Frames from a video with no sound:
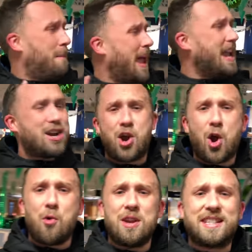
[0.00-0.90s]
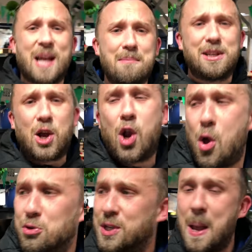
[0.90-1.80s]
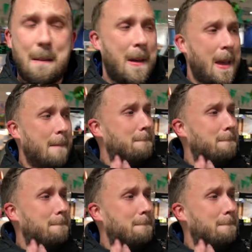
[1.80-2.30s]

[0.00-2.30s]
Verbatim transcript: Paul Baker, it's time to close up.